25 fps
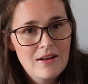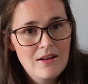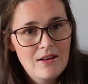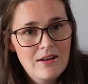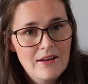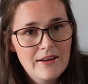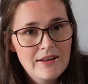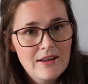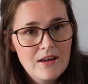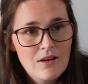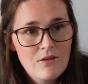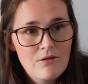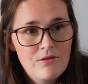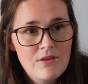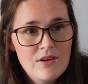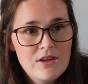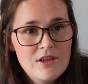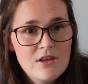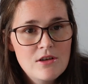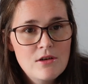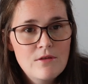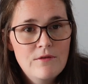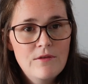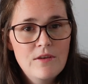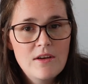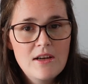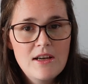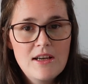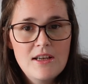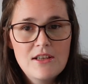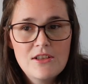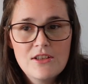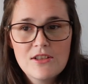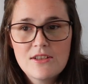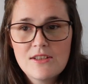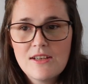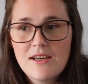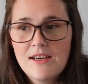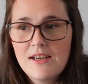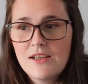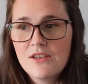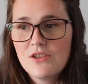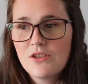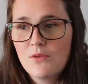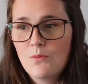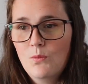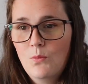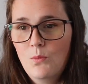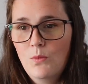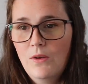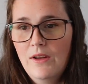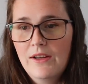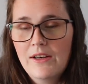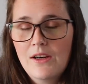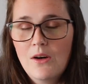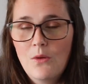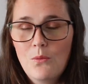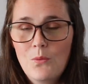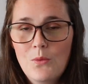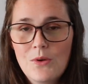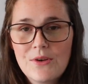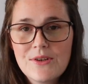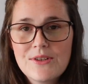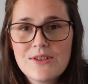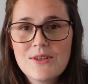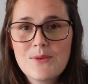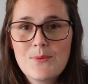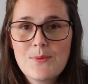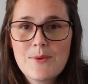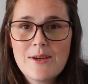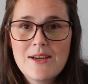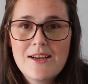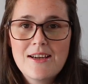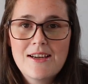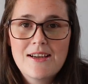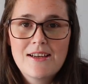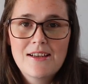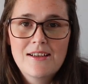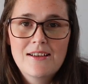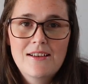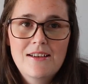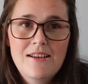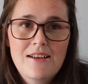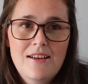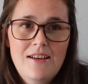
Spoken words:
Like a video for each stage, like a once a week.